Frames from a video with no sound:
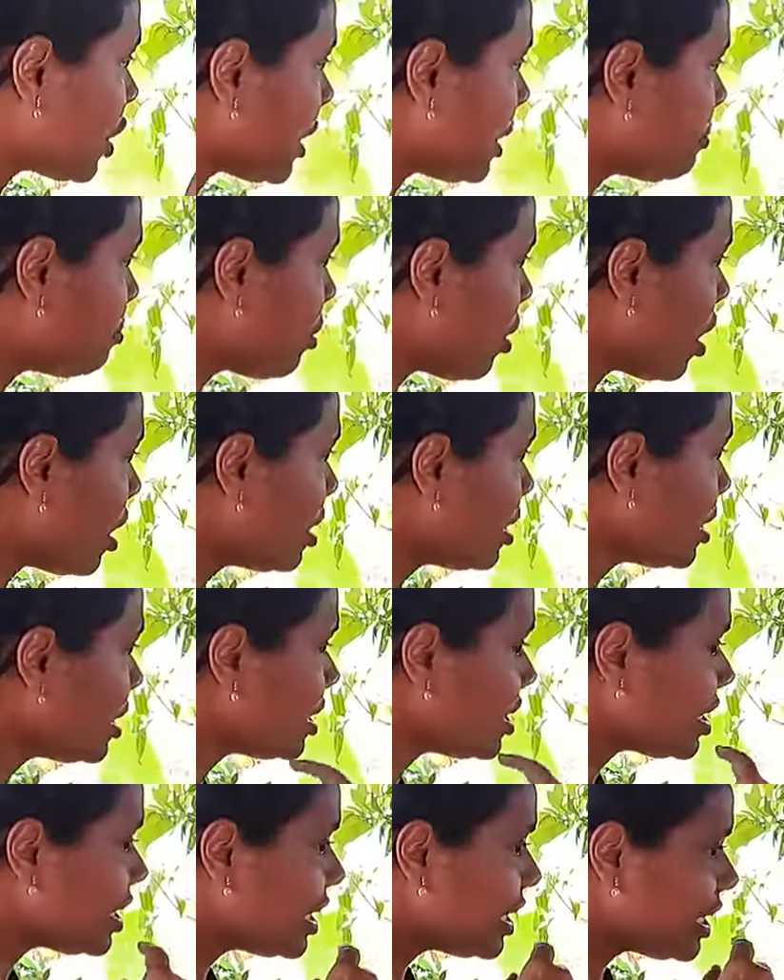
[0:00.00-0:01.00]
keep on
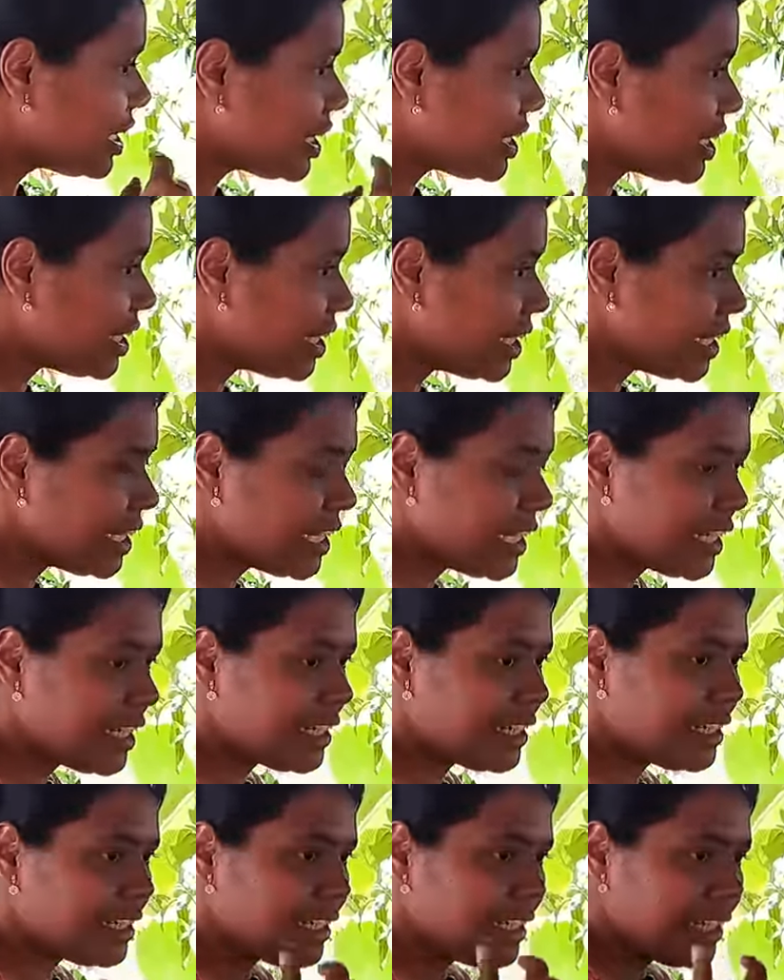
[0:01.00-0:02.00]
hearing
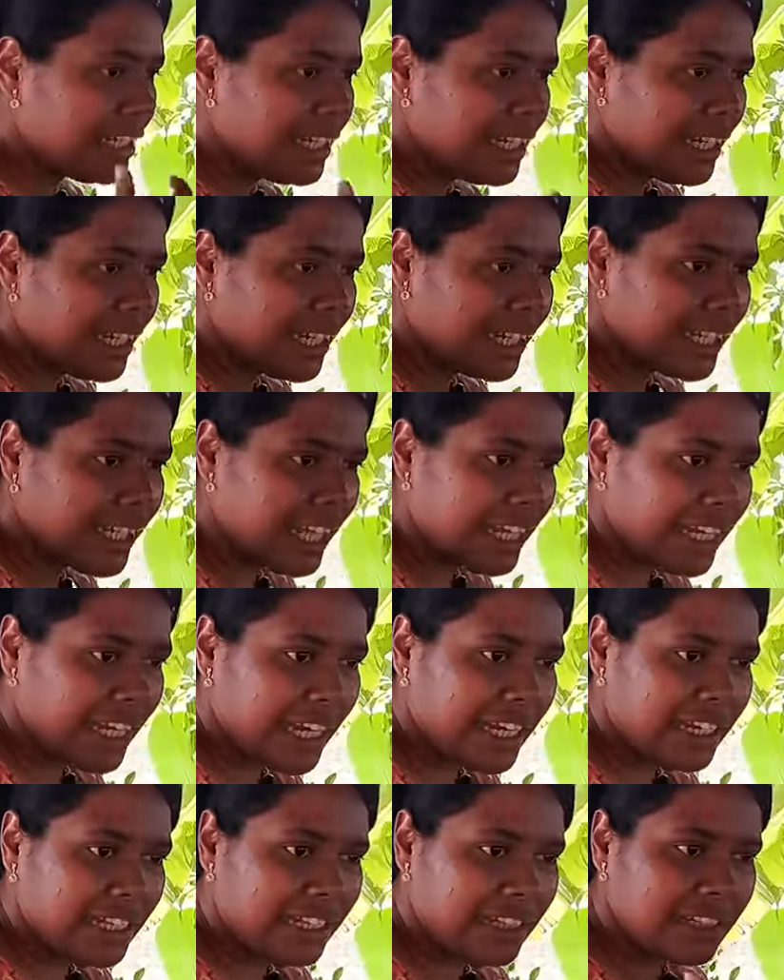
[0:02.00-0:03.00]
it again
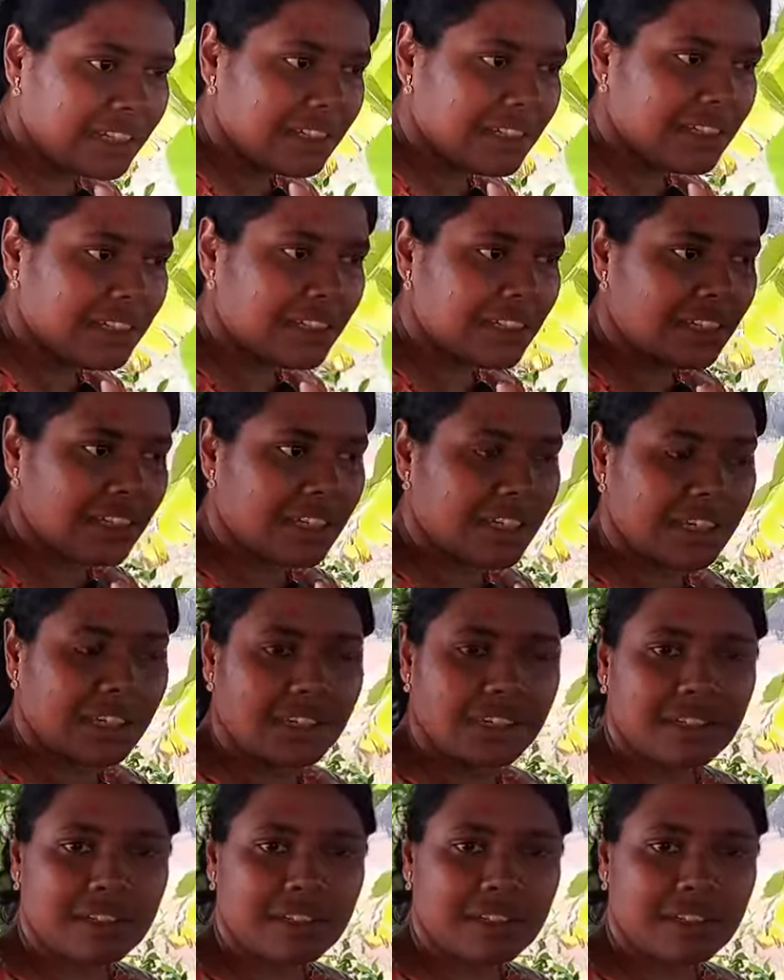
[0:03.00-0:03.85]
and again.